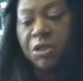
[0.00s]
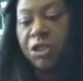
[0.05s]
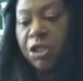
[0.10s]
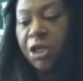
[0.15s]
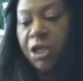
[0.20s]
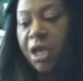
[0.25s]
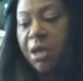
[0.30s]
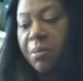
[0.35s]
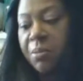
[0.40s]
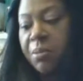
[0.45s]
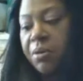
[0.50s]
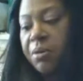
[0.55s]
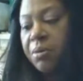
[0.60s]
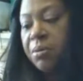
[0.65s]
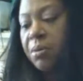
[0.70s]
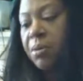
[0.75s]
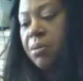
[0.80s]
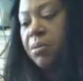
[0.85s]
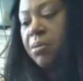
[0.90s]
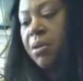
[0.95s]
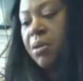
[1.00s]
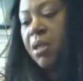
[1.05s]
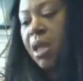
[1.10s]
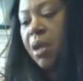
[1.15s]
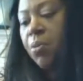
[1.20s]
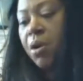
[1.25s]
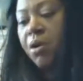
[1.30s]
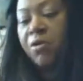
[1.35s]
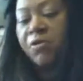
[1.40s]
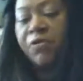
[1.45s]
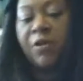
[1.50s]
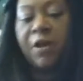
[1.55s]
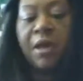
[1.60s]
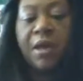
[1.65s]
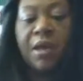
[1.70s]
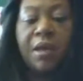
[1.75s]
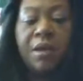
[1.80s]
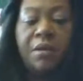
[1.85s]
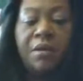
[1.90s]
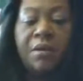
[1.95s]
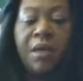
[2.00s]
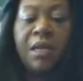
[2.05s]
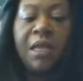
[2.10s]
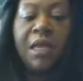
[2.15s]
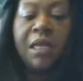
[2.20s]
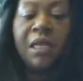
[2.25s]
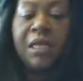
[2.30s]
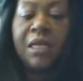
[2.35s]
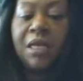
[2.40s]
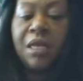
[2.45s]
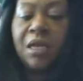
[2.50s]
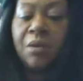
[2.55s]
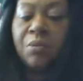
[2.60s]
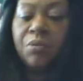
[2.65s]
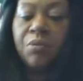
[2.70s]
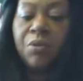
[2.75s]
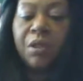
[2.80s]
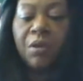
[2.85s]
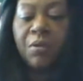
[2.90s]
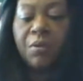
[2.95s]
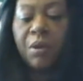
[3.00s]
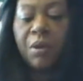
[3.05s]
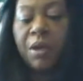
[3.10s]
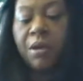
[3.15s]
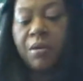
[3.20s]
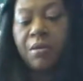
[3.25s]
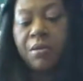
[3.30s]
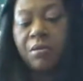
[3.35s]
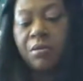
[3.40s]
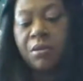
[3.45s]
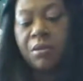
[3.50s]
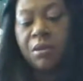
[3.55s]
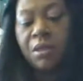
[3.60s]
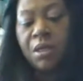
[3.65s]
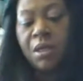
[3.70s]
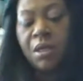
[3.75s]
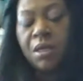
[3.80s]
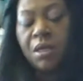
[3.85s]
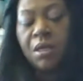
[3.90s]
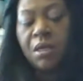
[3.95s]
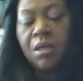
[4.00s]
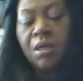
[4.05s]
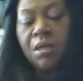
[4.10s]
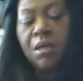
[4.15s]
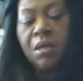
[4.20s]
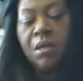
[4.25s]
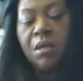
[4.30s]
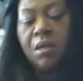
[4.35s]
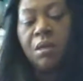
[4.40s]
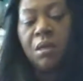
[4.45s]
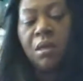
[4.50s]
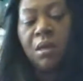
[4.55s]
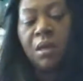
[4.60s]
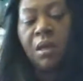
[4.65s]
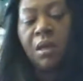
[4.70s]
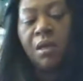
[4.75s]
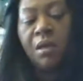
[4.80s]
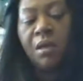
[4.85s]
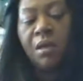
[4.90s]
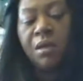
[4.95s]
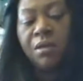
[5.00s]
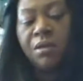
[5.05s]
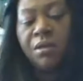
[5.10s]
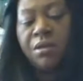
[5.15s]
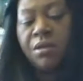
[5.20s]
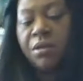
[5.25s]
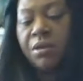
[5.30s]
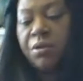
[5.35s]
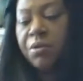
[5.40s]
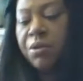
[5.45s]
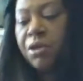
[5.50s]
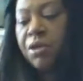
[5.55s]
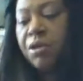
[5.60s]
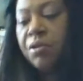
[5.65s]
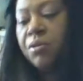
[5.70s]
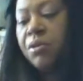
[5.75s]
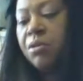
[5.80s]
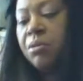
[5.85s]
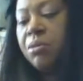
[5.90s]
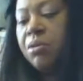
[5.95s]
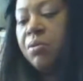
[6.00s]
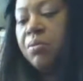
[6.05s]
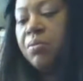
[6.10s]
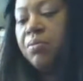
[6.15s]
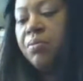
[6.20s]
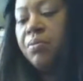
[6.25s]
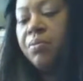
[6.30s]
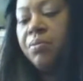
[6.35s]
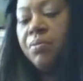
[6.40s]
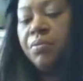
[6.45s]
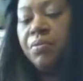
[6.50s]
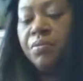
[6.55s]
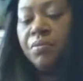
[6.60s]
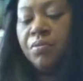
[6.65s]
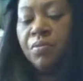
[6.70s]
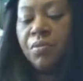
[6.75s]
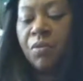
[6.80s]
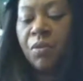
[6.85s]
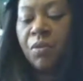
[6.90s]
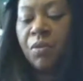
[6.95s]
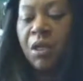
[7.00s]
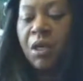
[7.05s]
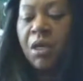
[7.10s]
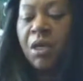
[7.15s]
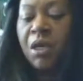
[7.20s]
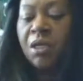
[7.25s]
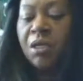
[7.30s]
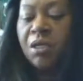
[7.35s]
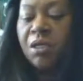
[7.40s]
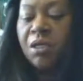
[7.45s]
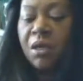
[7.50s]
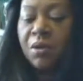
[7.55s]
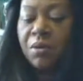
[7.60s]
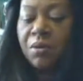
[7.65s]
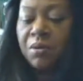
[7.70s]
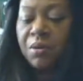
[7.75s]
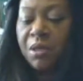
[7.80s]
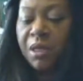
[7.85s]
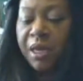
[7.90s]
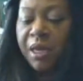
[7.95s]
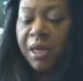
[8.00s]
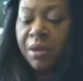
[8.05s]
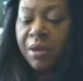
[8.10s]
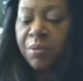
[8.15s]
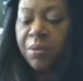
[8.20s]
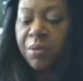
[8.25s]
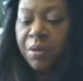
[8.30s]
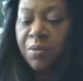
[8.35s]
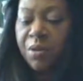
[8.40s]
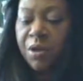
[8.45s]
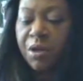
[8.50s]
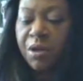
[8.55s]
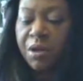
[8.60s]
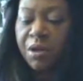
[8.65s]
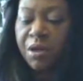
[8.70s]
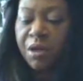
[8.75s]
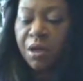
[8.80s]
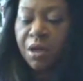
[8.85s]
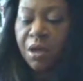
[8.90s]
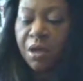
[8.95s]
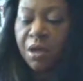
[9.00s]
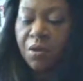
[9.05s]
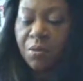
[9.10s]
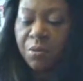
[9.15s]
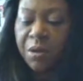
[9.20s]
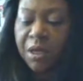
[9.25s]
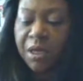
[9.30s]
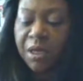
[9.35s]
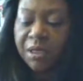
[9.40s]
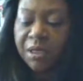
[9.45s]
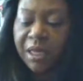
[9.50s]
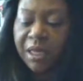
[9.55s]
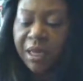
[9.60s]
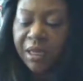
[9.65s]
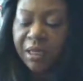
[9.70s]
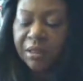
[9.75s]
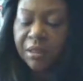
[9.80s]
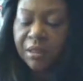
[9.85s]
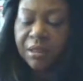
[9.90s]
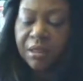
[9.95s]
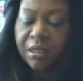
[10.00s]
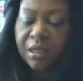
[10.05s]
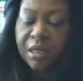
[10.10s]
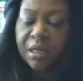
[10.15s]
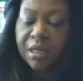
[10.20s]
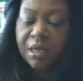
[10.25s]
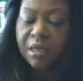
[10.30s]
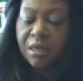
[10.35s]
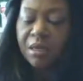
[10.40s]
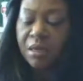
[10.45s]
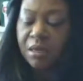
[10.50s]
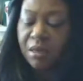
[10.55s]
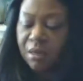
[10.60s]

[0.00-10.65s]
the shape. They work fine, and they clean up really well. And they're reusable. So yeah, we're gonna go because I can see